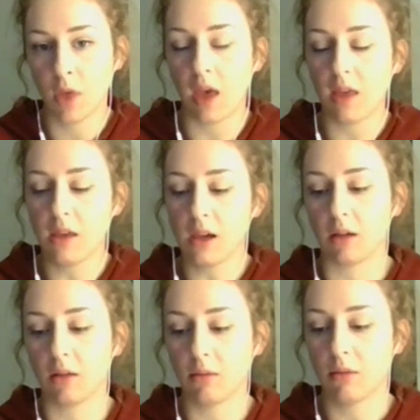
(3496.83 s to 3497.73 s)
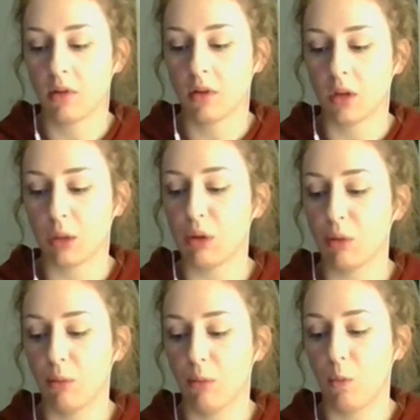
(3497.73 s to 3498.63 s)
I think, I
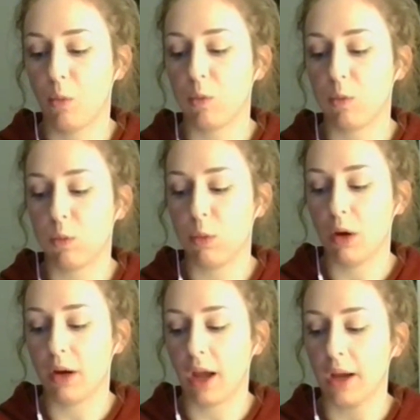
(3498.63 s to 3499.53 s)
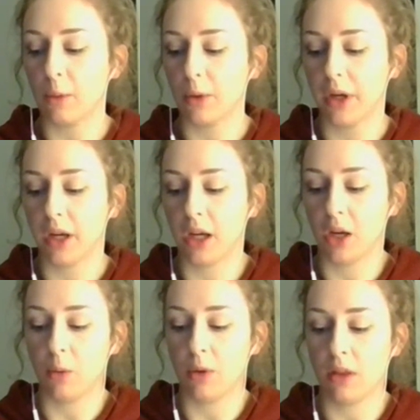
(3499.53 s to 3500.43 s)
mean, what I work in
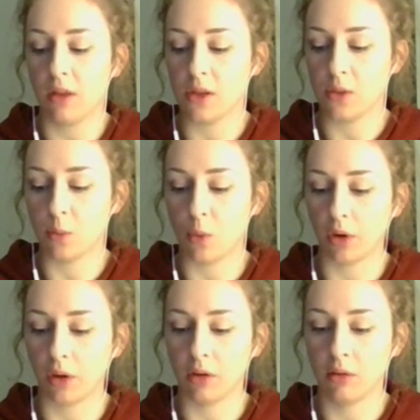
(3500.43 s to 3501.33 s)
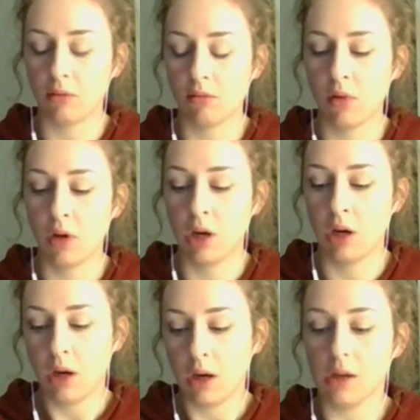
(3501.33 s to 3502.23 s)
it with is more
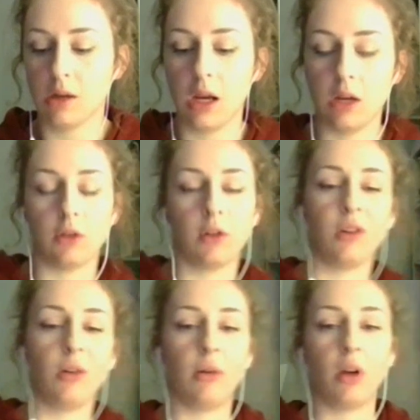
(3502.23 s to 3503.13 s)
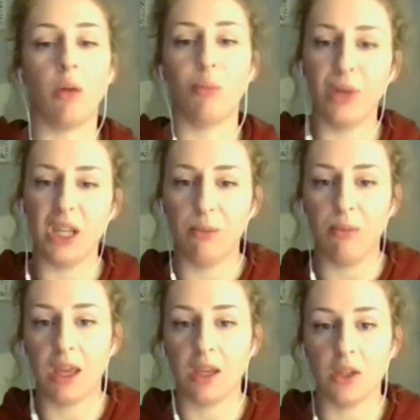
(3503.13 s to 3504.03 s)
internal company
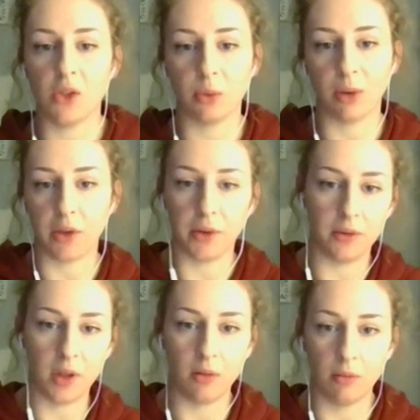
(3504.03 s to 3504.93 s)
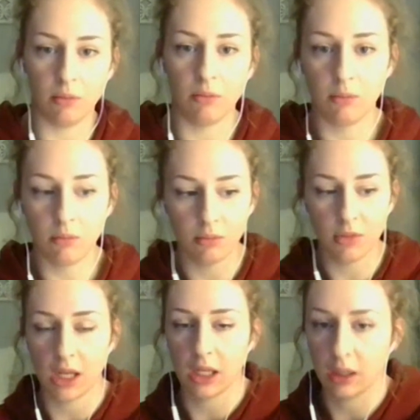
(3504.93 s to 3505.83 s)
based rather than
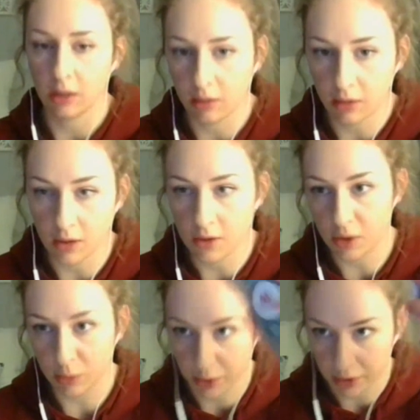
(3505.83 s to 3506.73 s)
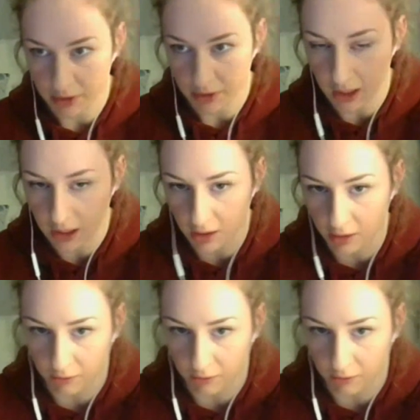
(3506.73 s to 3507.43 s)
taking consumers' data